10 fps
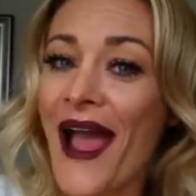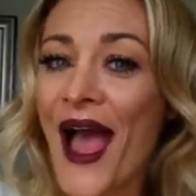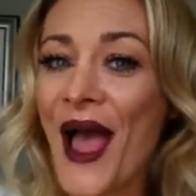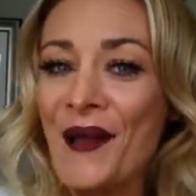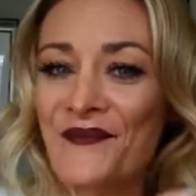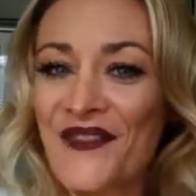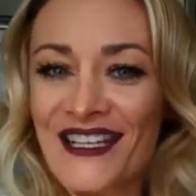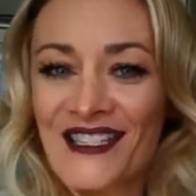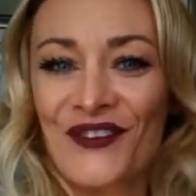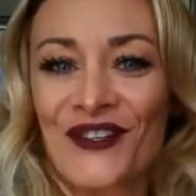
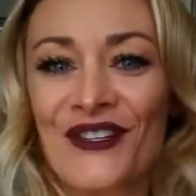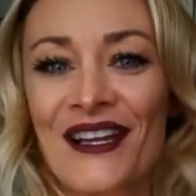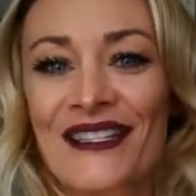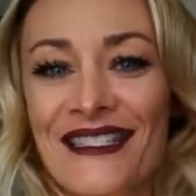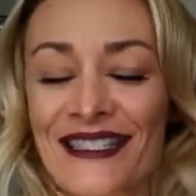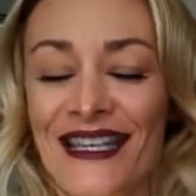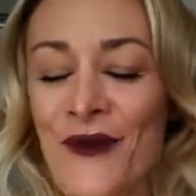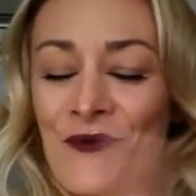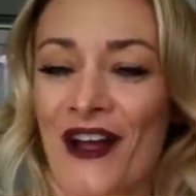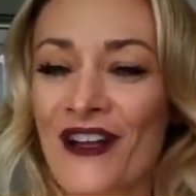Thanks for
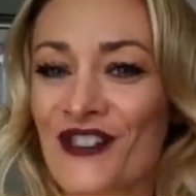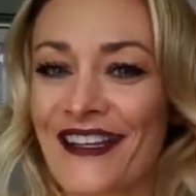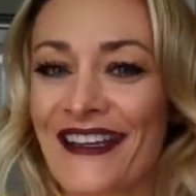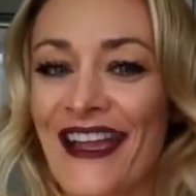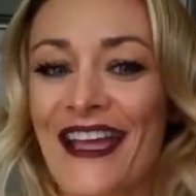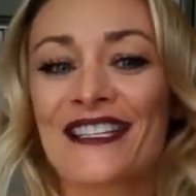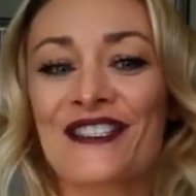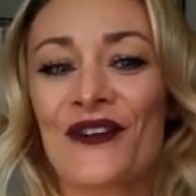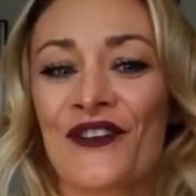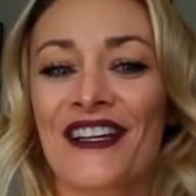watching and
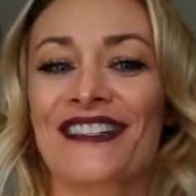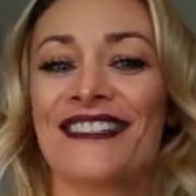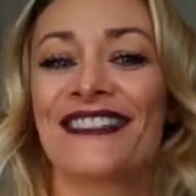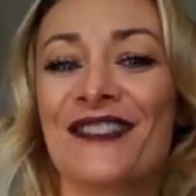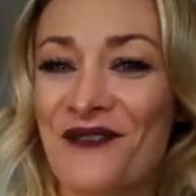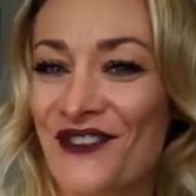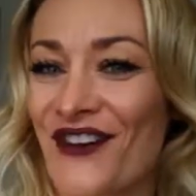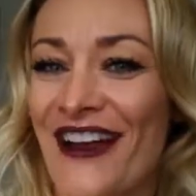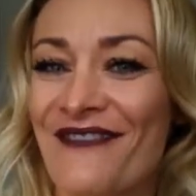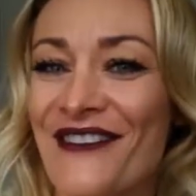don't forget to
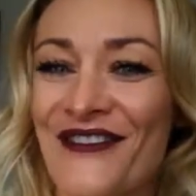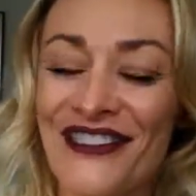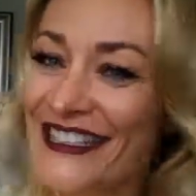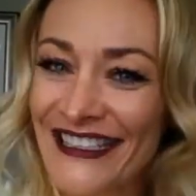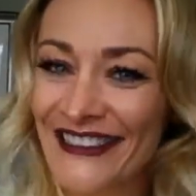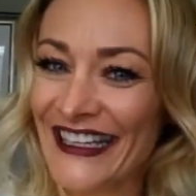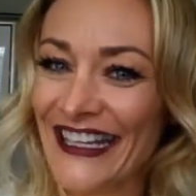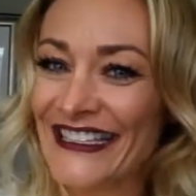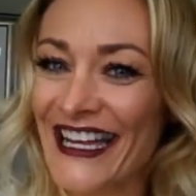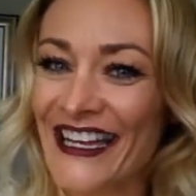subscribe and we'll see you
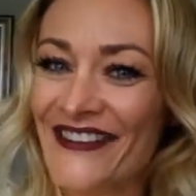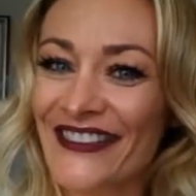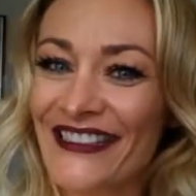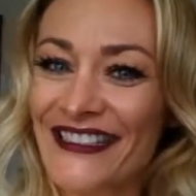next time.